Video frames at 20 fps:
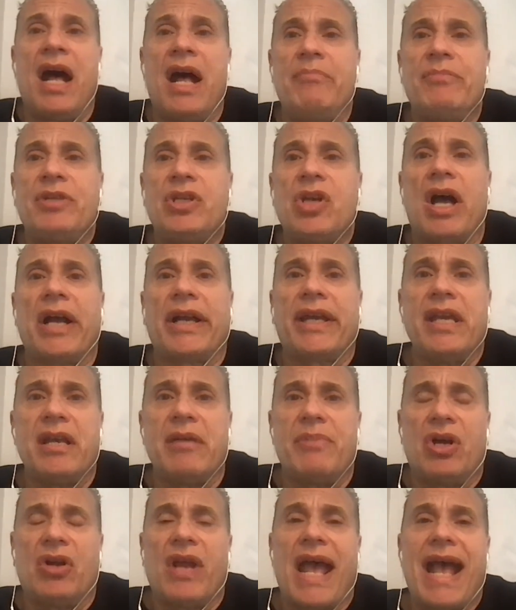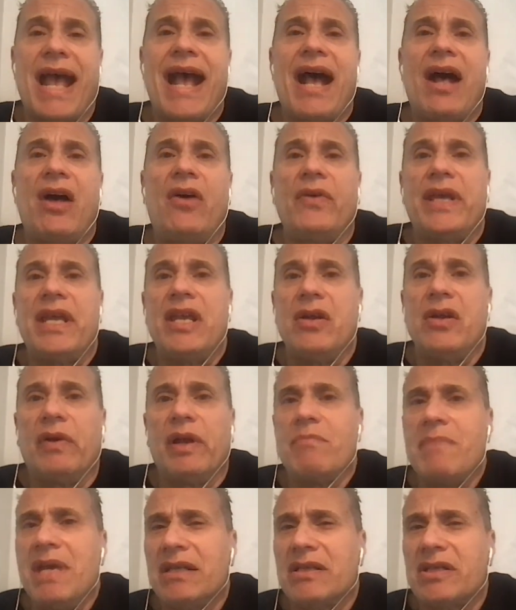talking about how
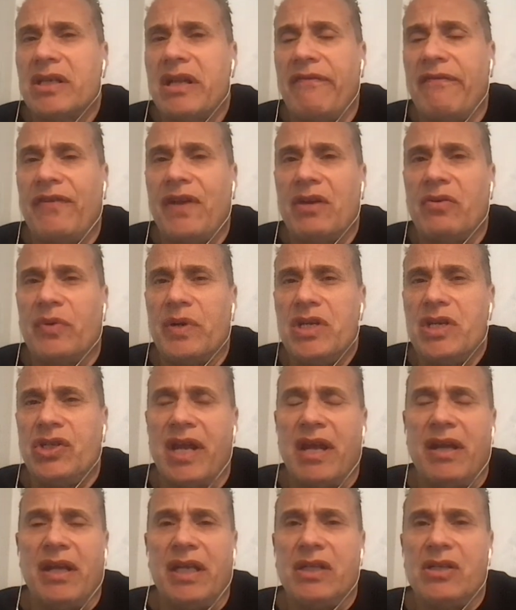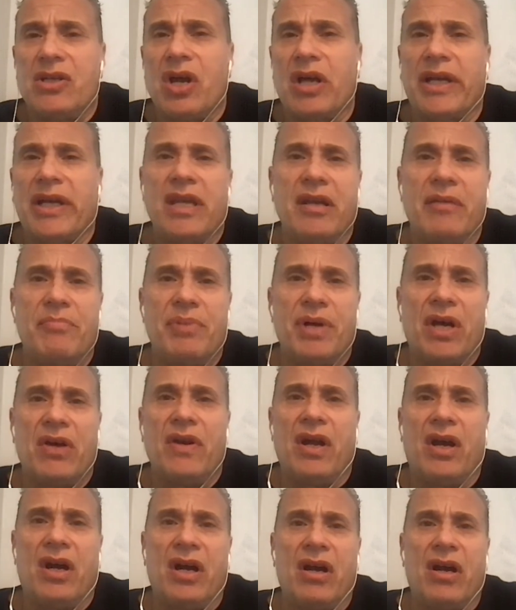hearing me and Stéphane Richer talking
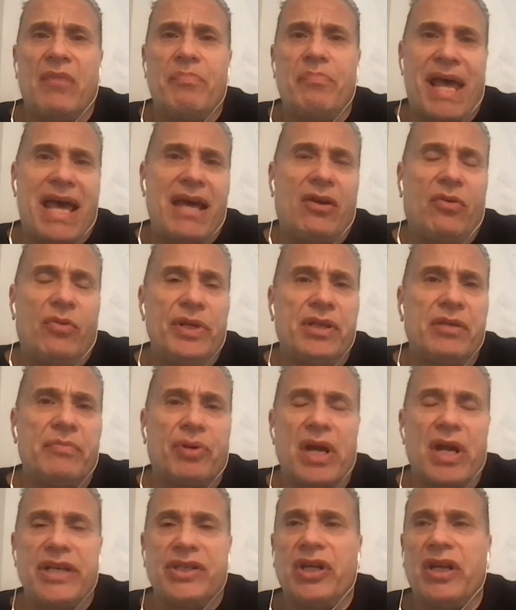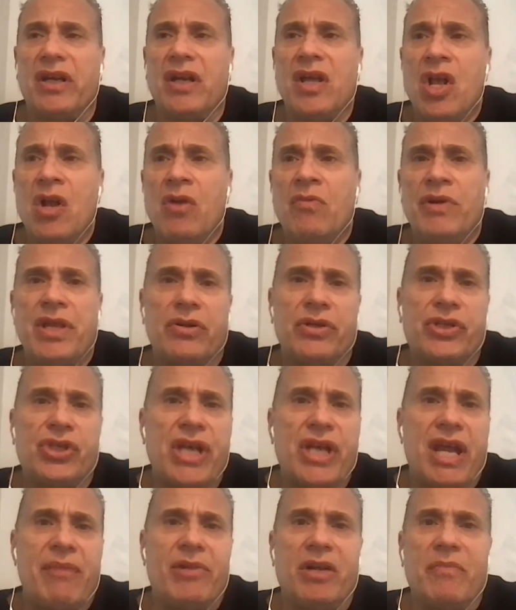about our battle with depression without
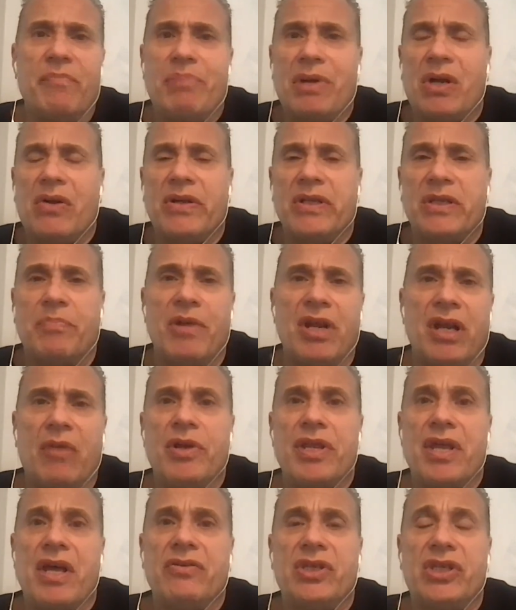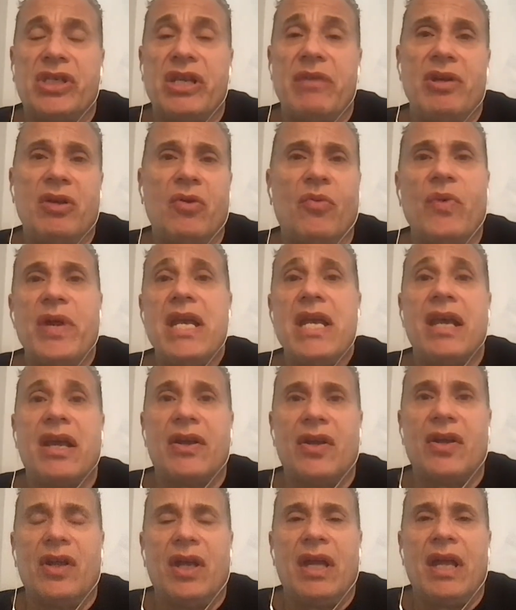shame and embarrassment and without seeming weak
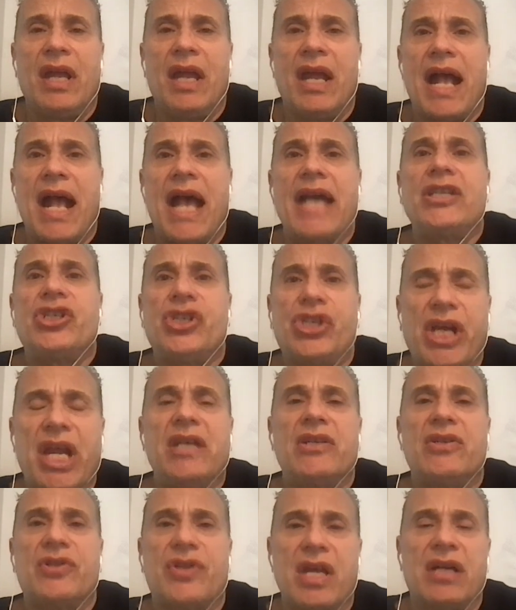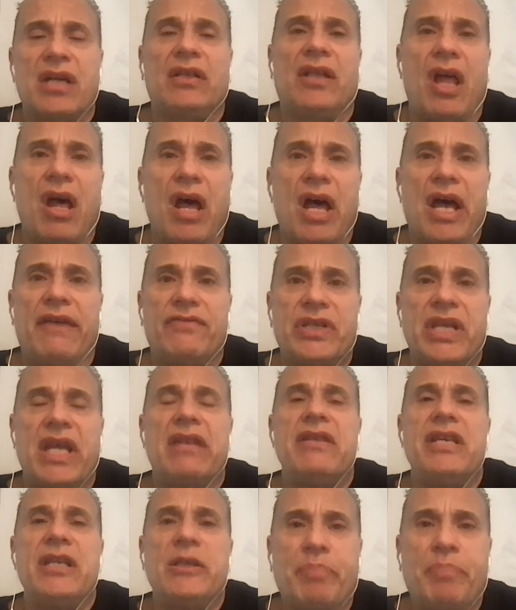had changed their lives.
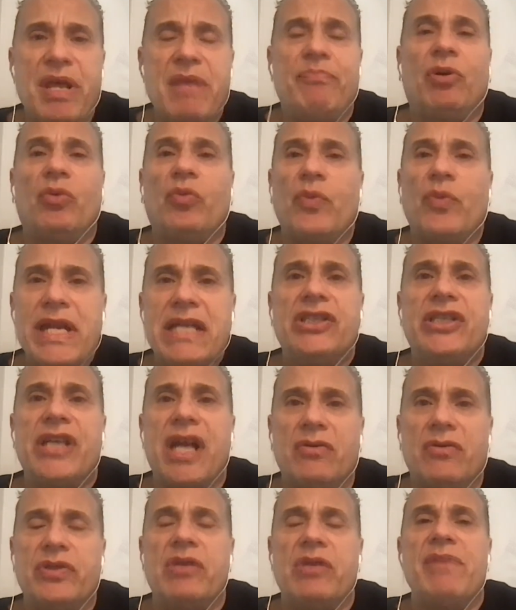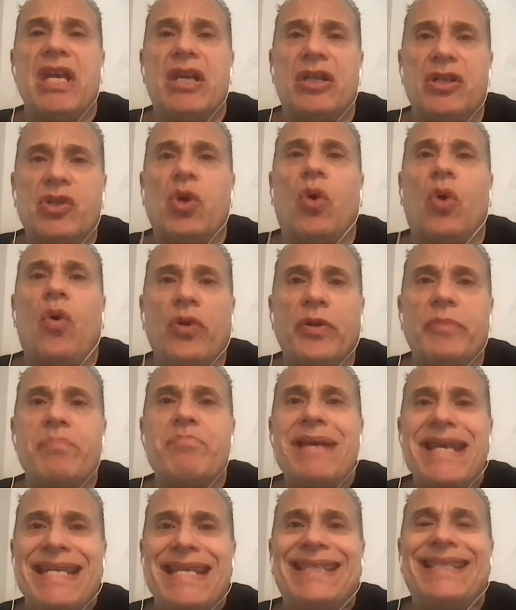And these people reached out to me and told
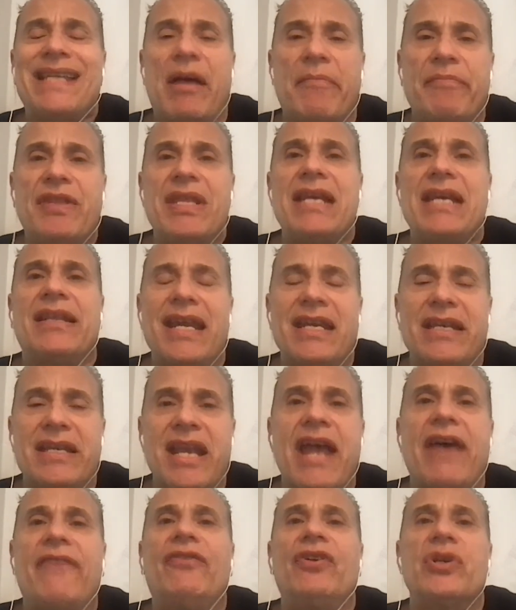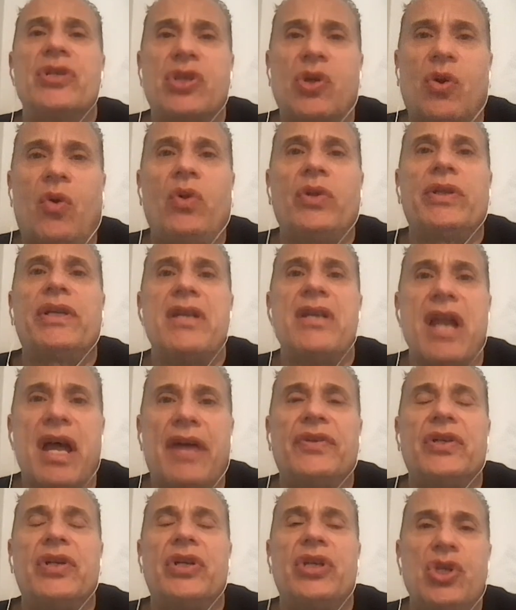me something they'd never told
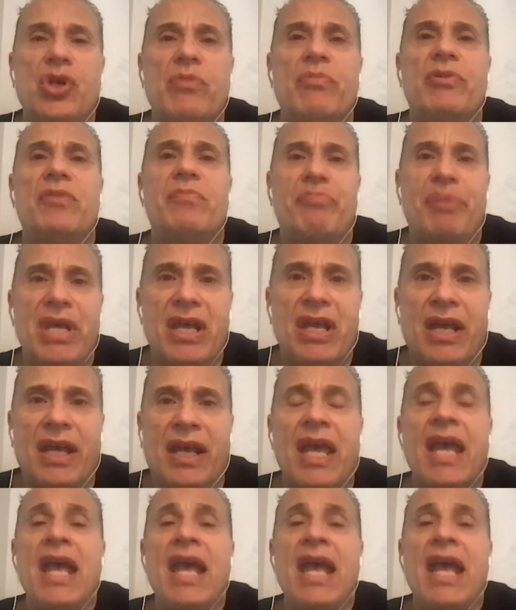another human being.